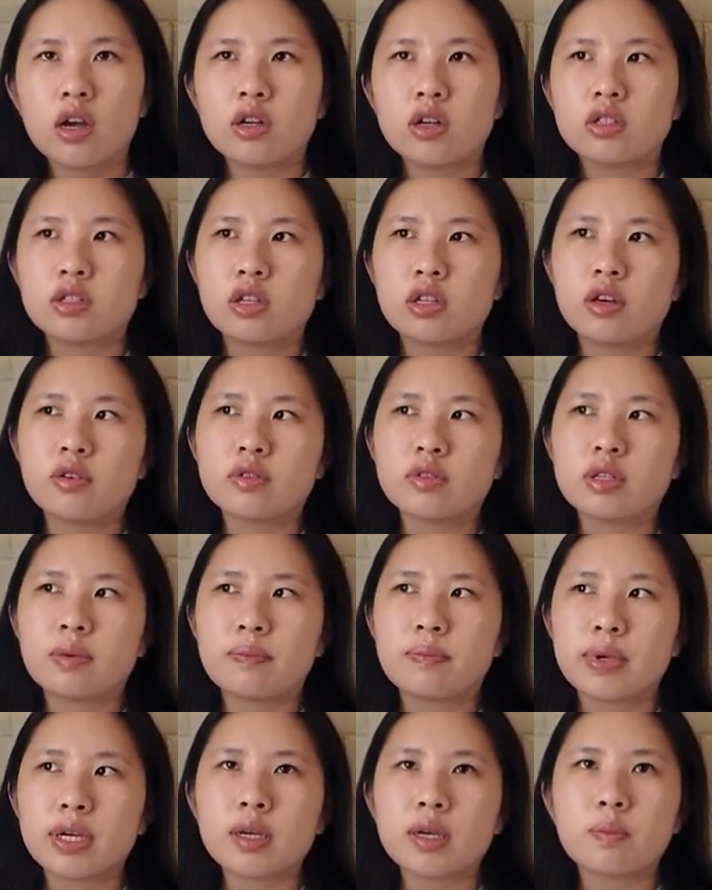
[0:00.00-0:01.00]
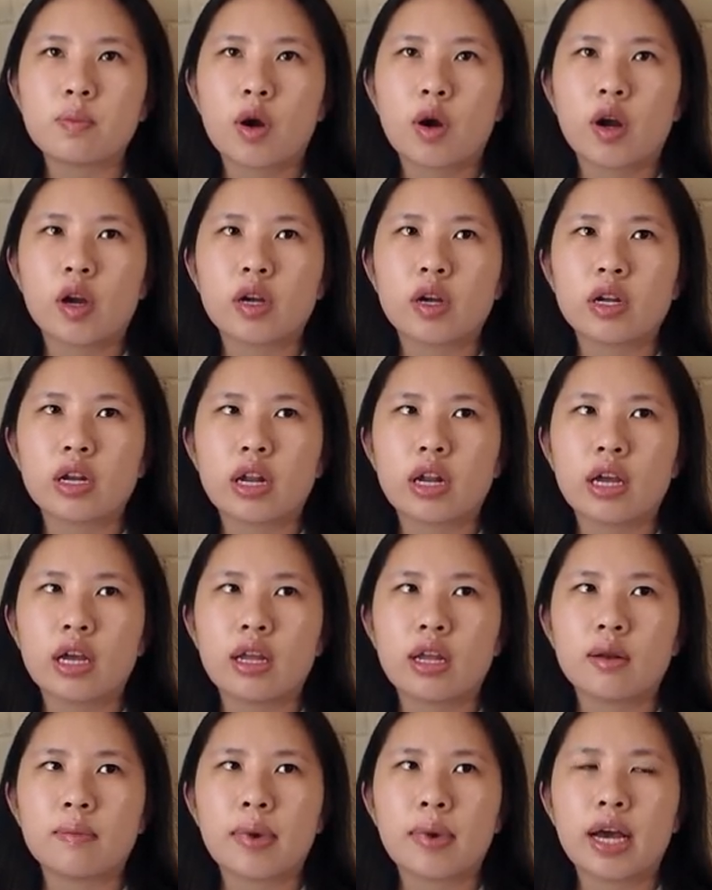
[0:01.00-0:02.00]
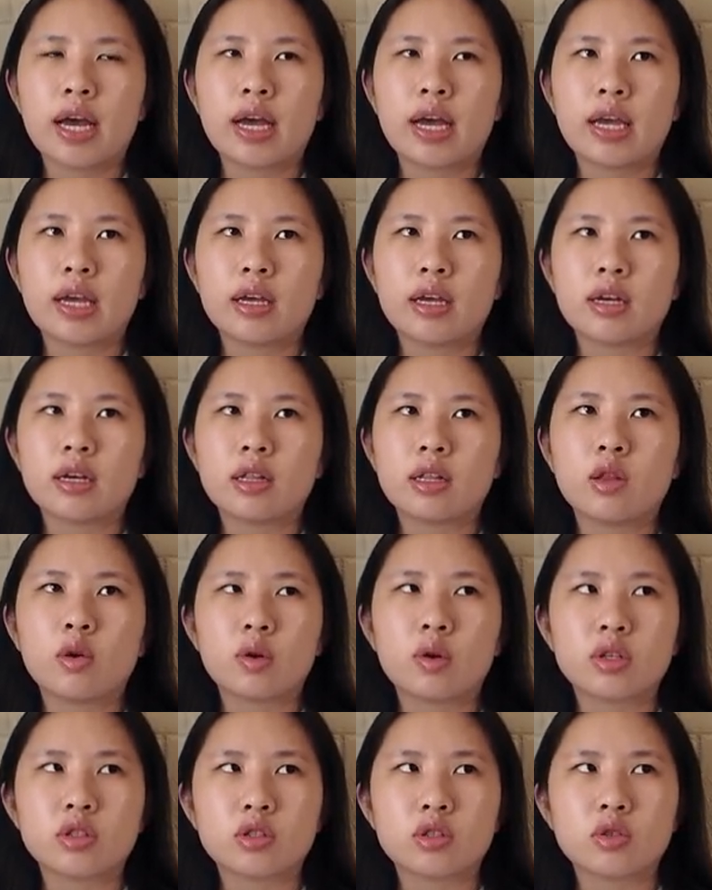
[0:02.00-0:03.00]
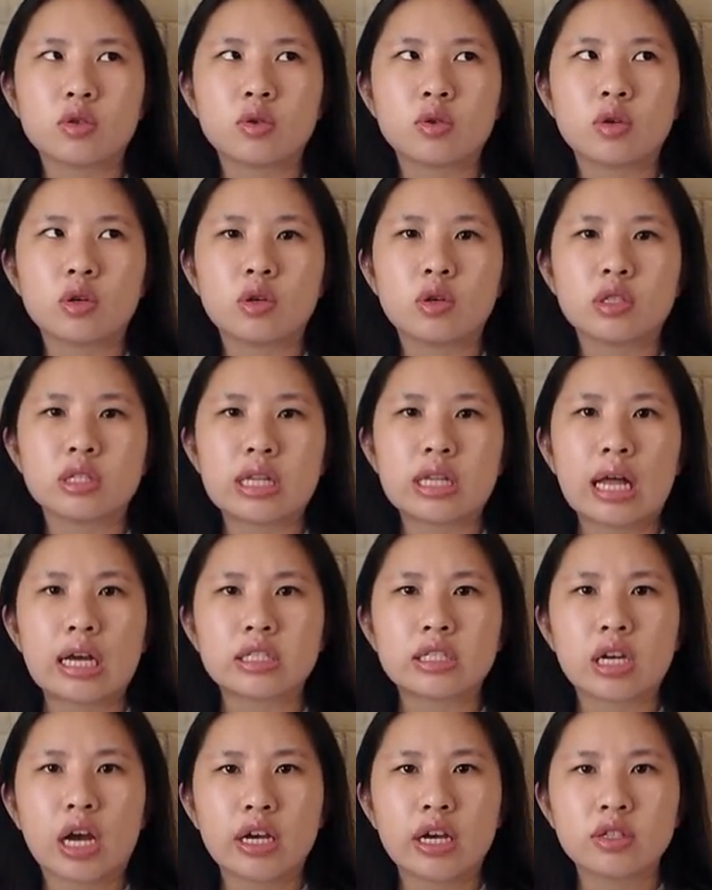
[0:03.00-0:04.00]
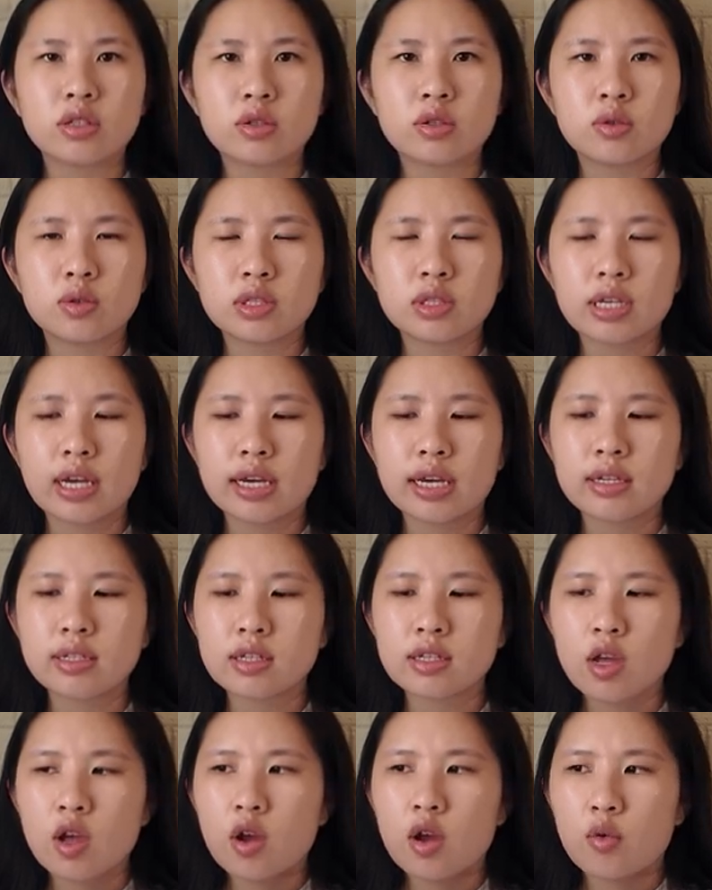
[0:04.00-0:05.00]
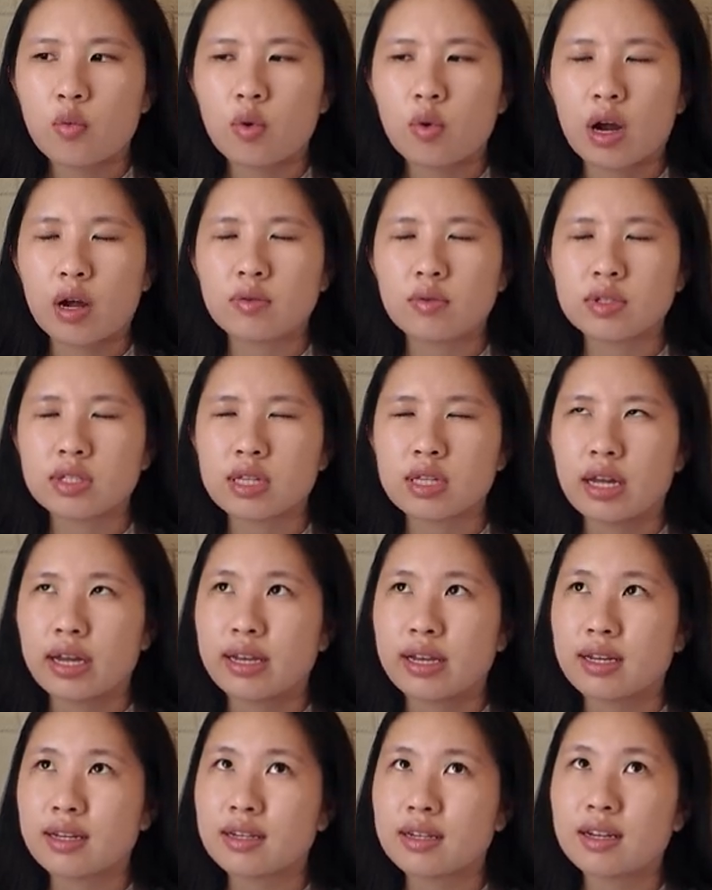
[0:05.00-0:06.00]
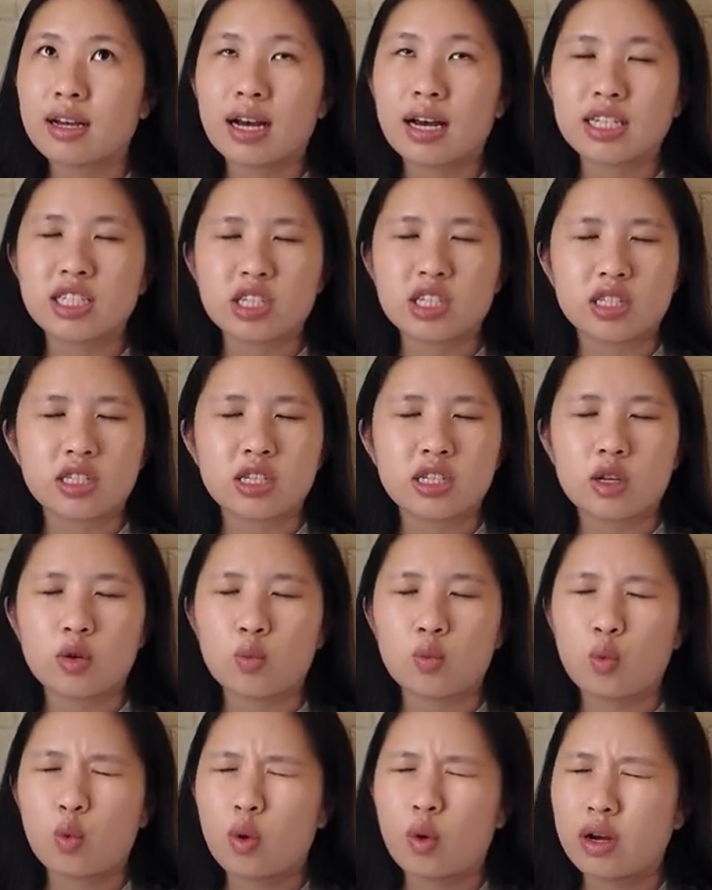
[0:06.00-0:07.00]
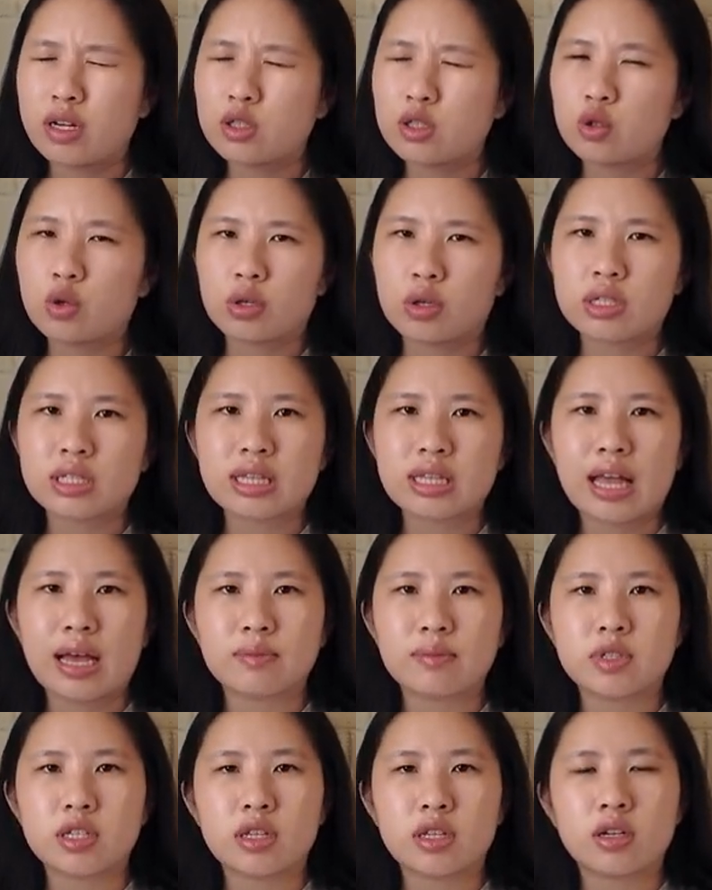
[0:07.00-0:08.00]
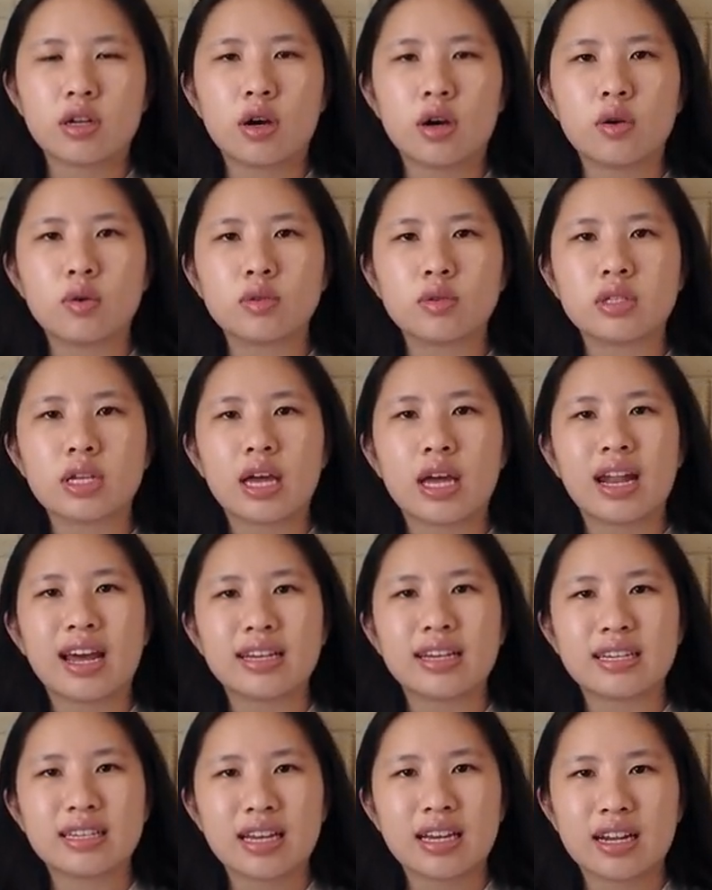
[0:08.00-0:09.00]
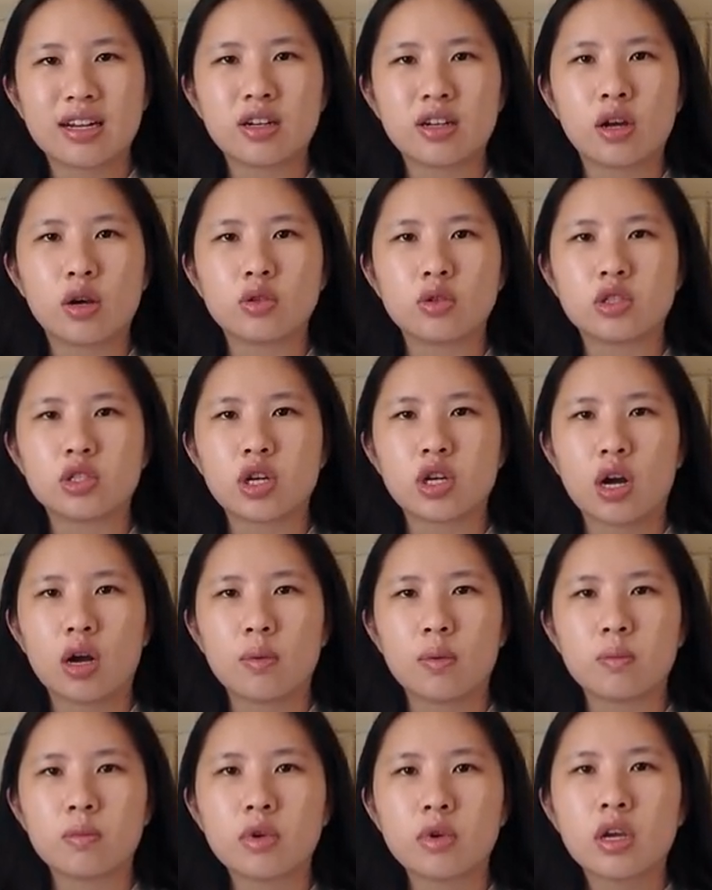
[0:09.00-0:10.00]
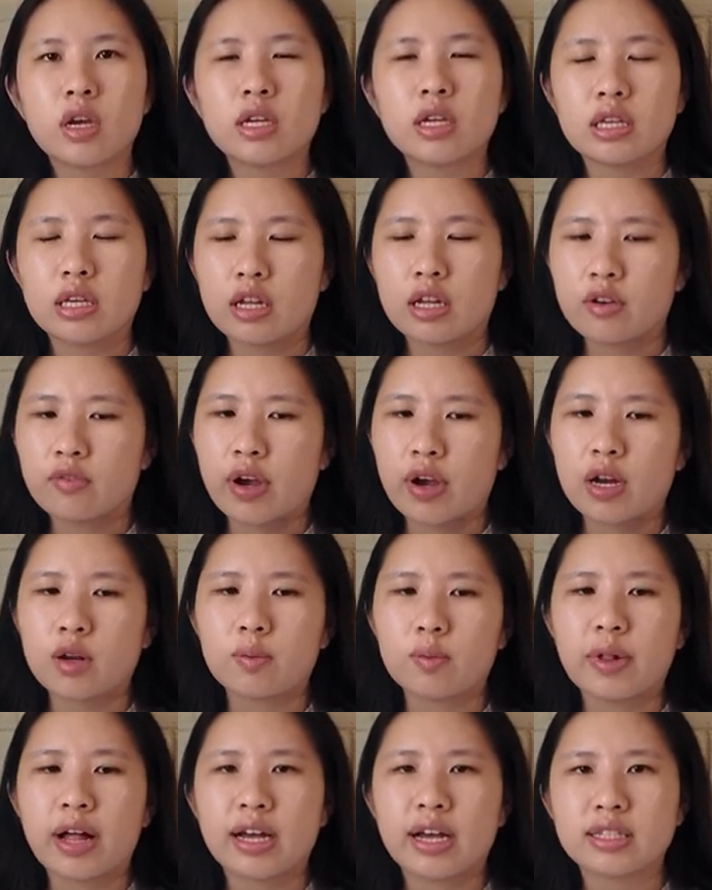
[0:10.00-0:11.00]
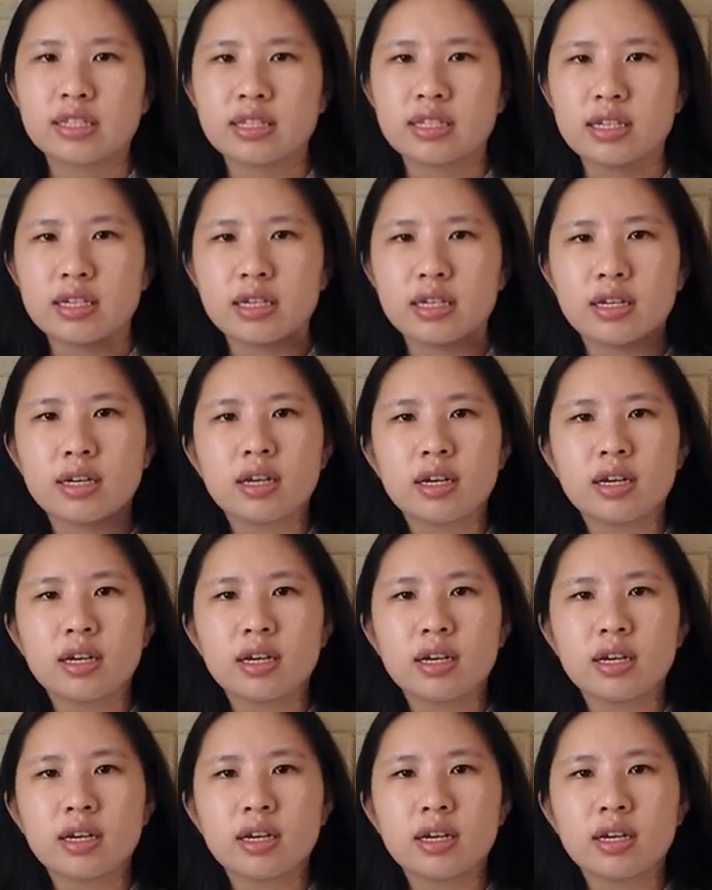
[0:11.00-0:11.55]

So there was a big part in my lower school slash high school days where I was like, I just need one door slam to the nose and I could get a nose job, get a rhinoplasty,